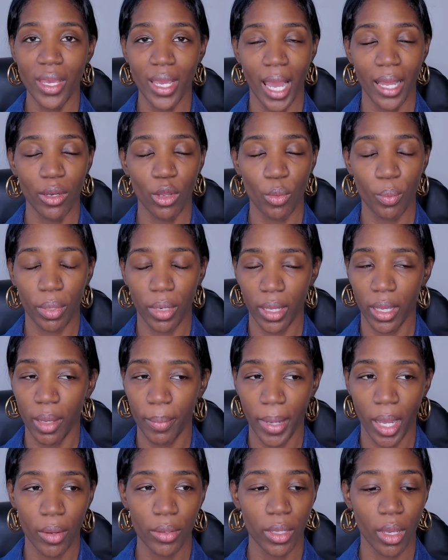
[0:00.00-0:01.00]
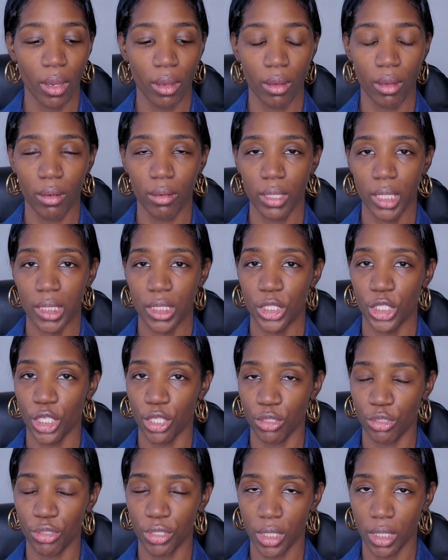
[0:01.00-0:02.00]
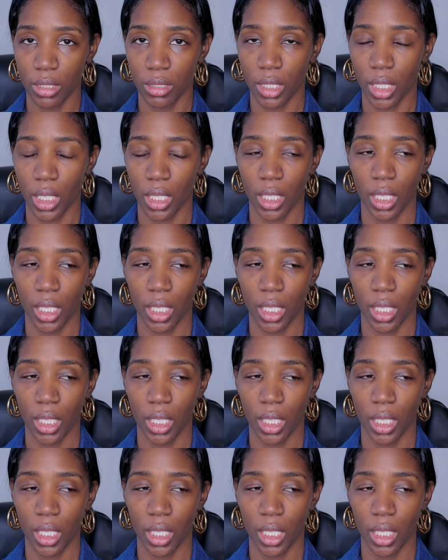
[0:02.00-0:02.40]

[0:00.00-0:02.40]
thing I don't play about, y'all, is children